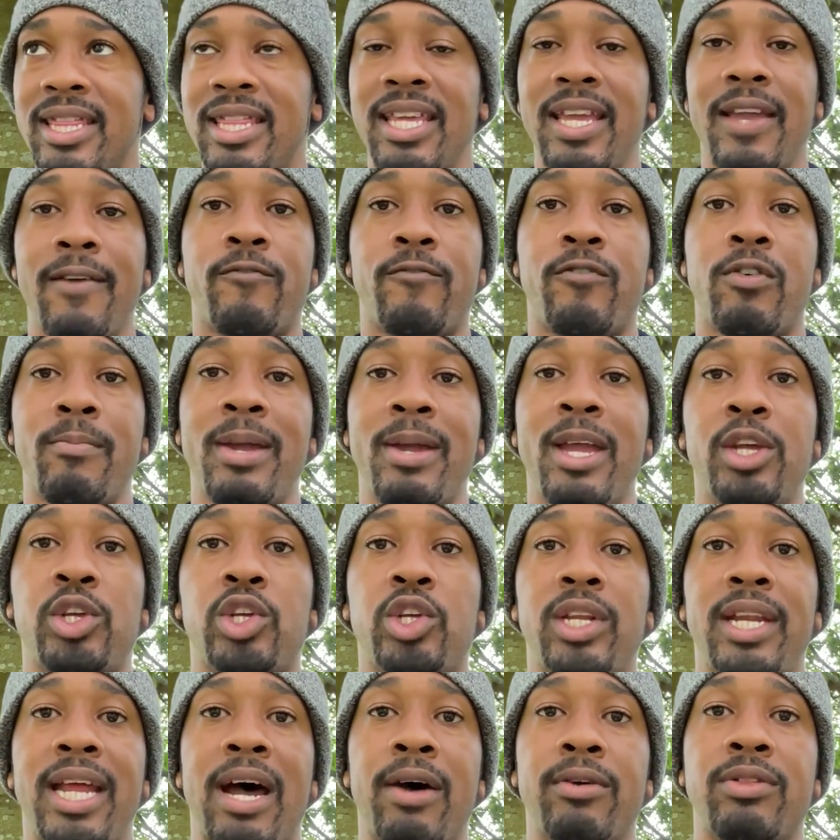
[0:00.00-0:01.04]
the
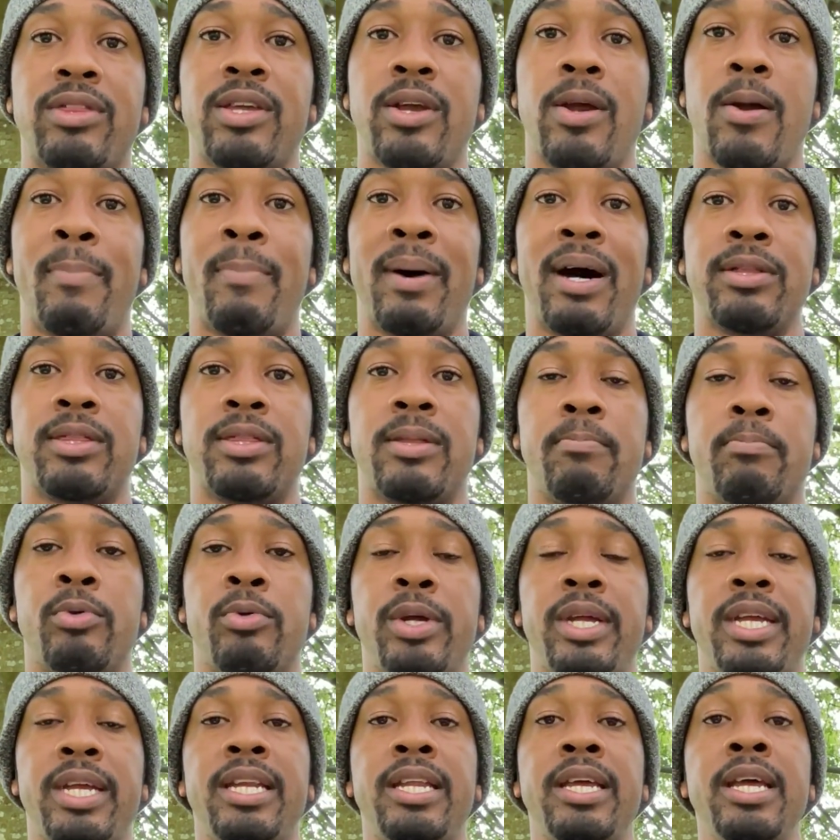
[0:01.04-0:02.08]
information out there about the
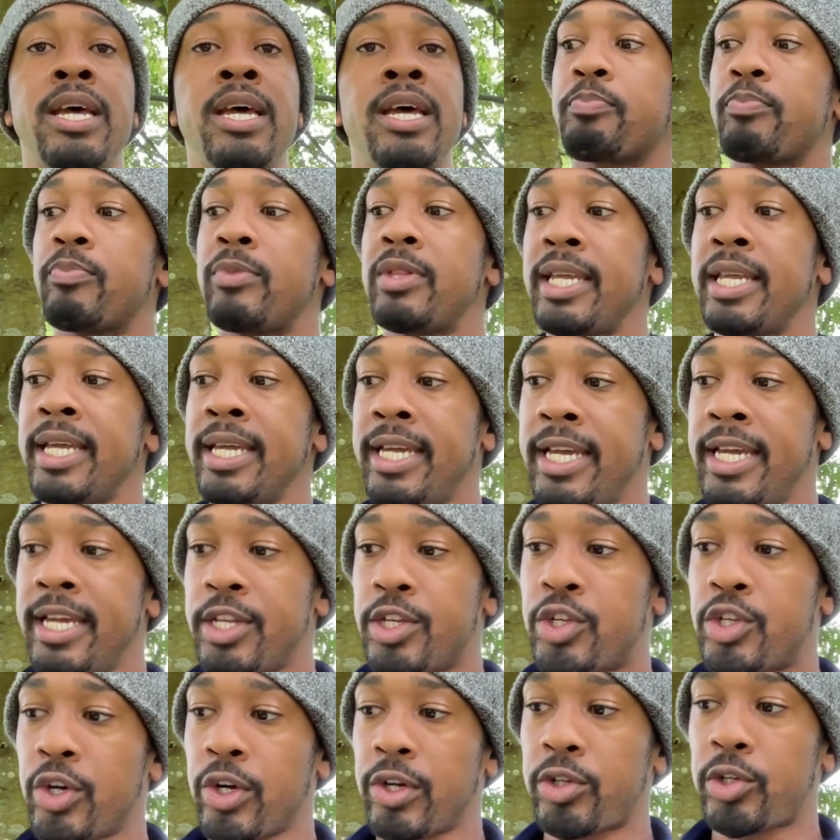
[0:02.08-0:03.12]
breed. It
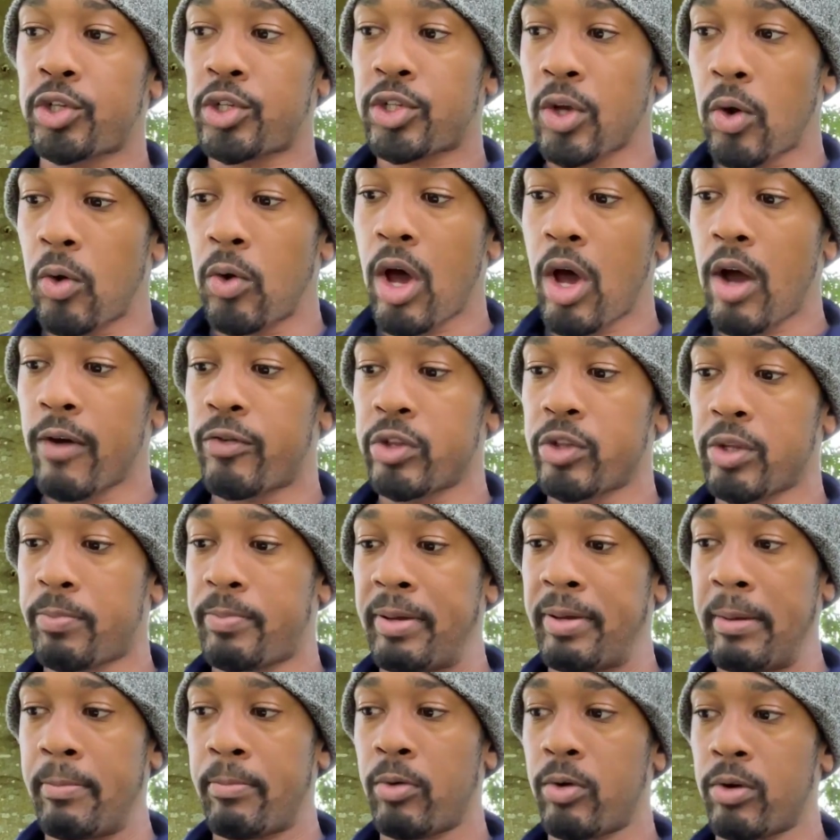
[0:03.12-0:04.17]
took so long for the
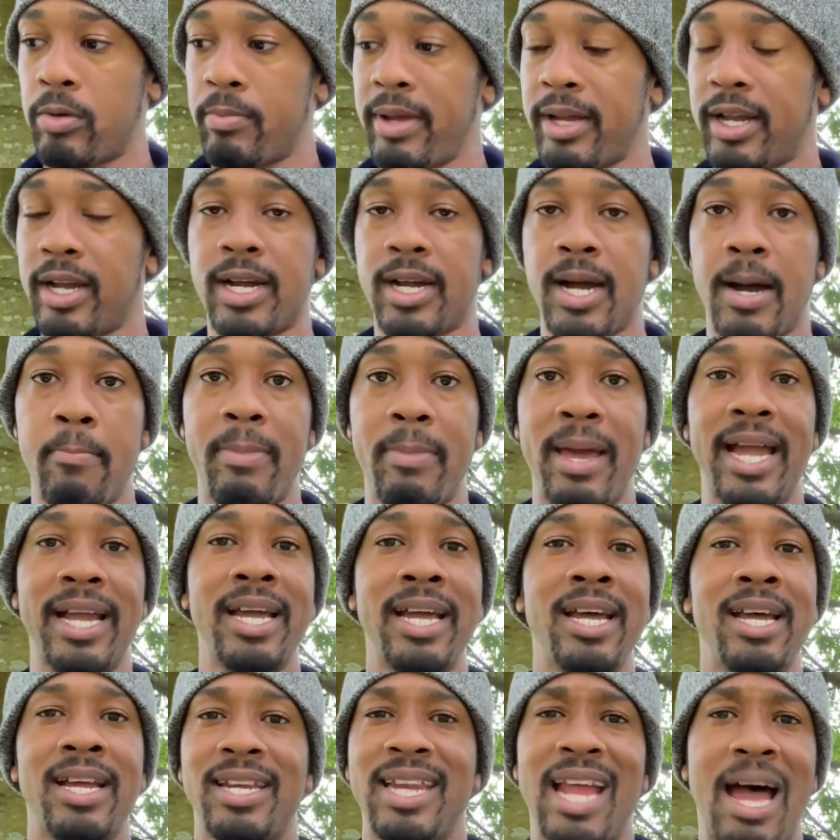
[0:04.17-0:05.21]
pit bull to make a comeback,
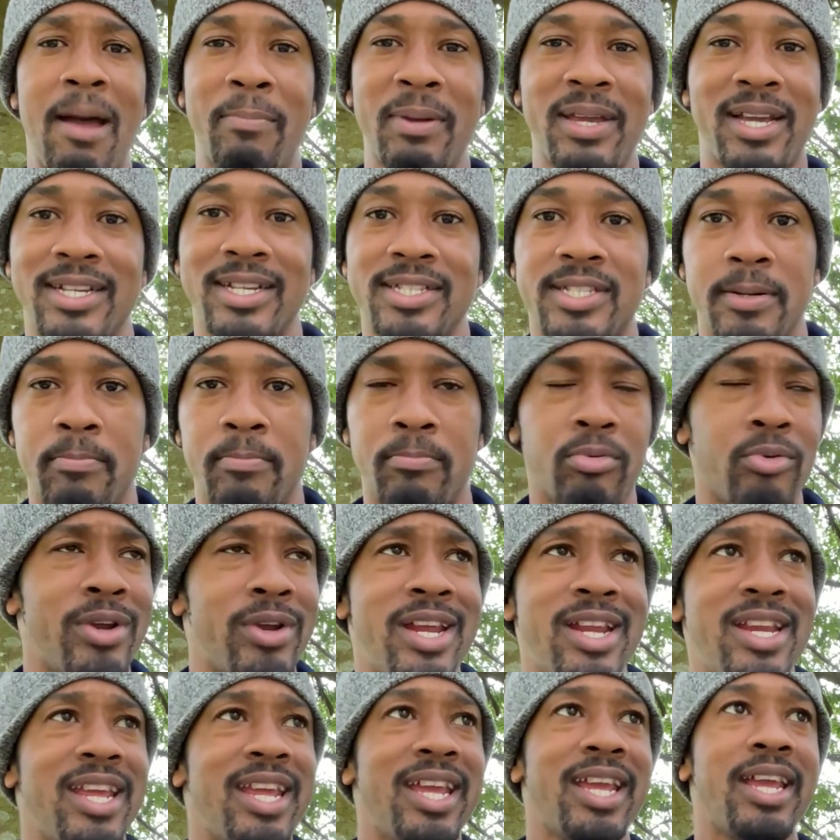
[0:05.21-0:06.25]
not because of
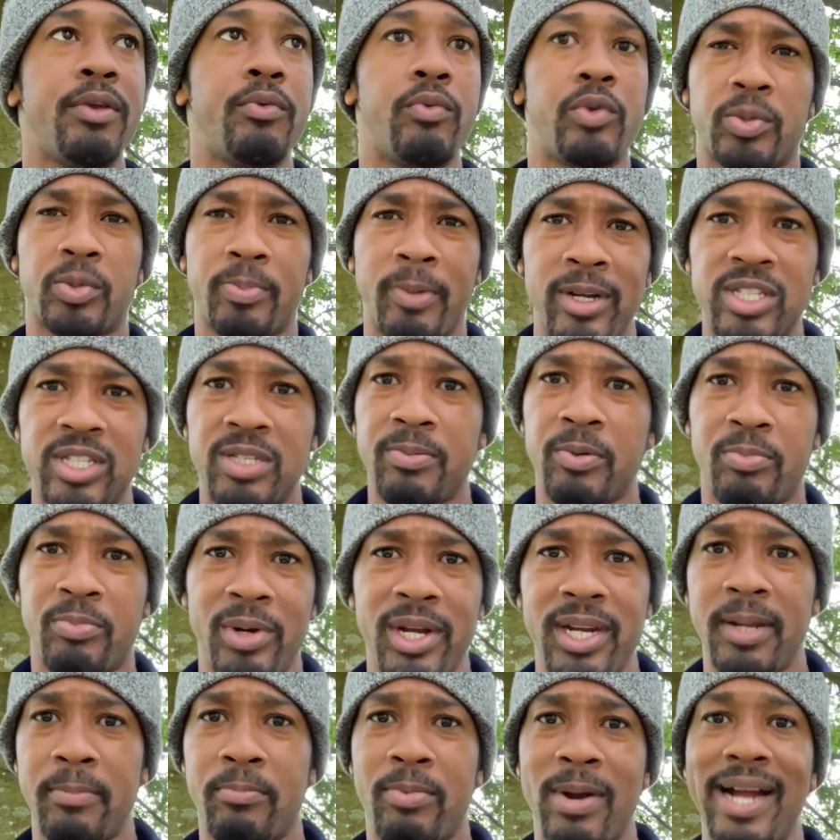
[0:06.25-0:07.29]
breeding and responsible
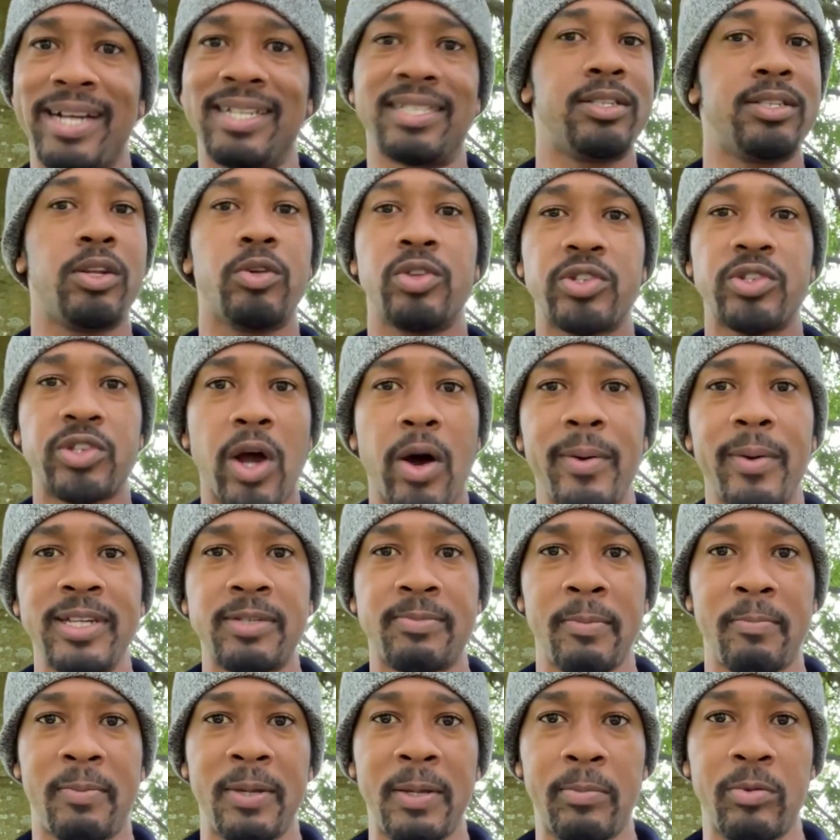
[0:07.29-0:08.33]
breeding practice. No, there's always
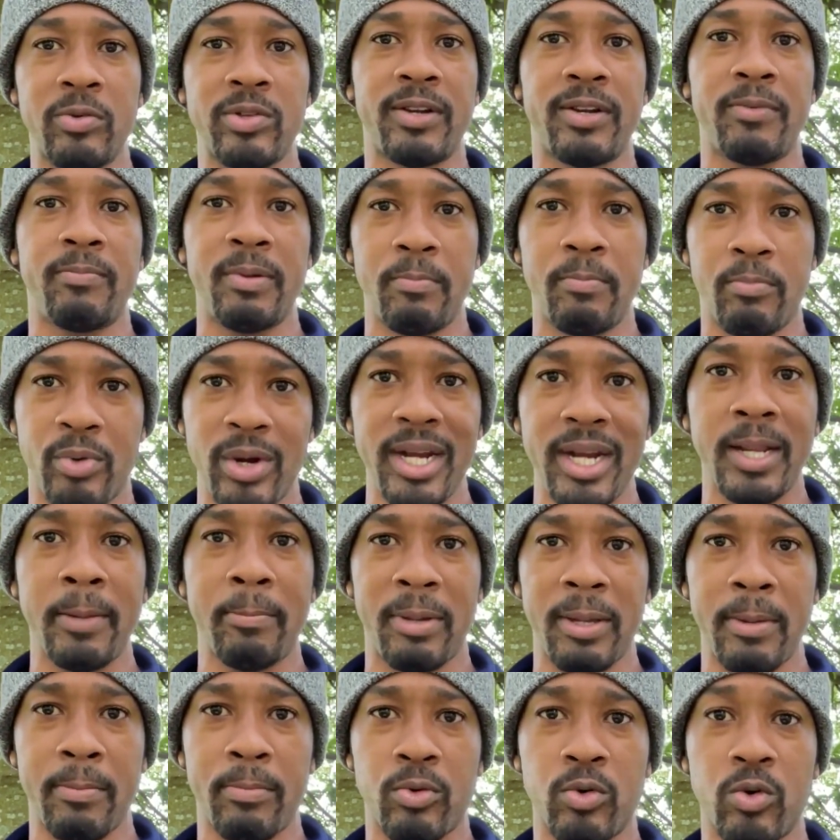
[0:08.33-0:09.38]
been people that have been breeding
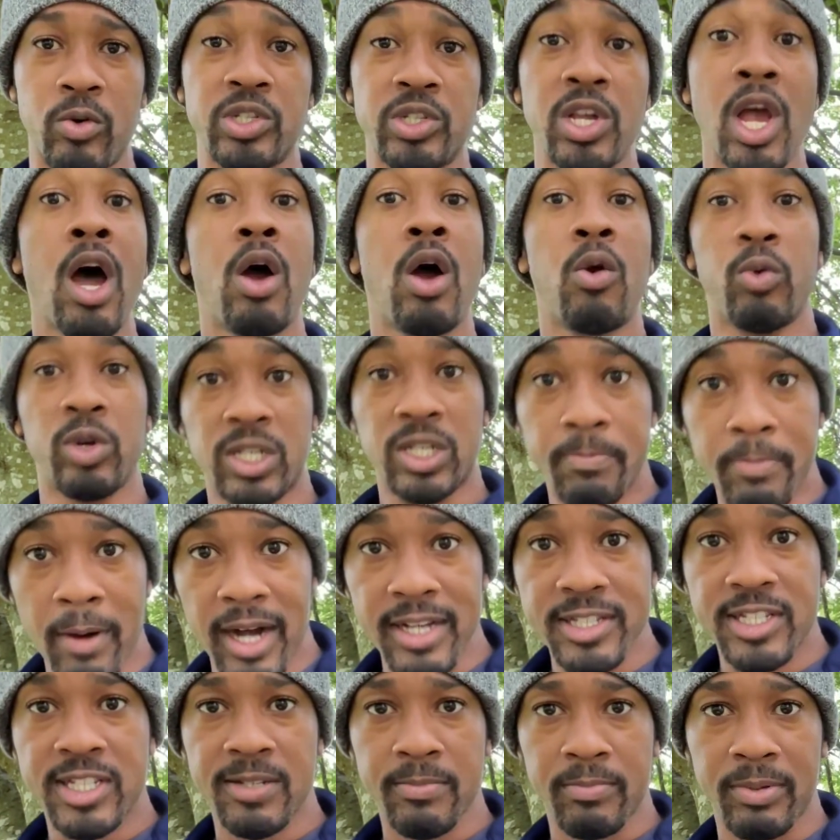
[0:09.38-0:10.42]
pit bulls
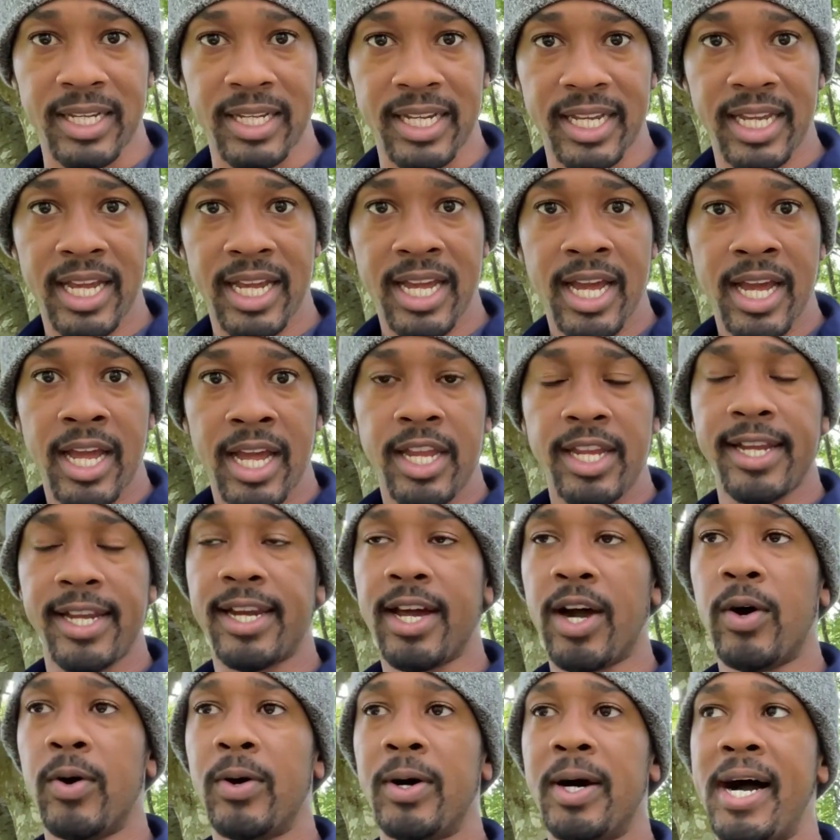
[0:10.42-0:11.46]
responsibly. You
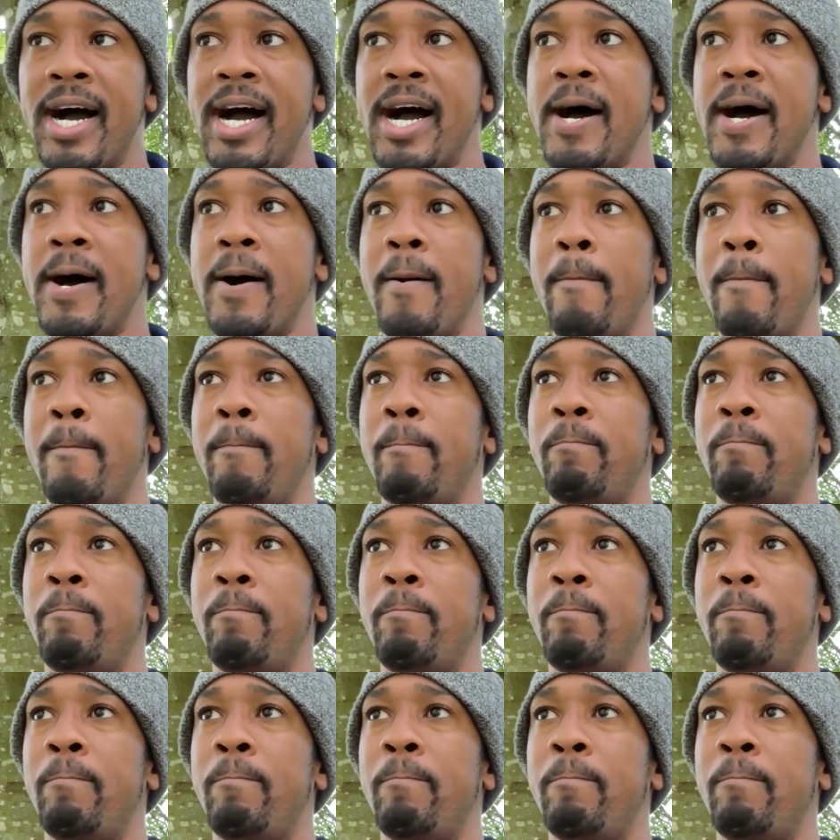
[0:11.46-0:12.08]
know, um,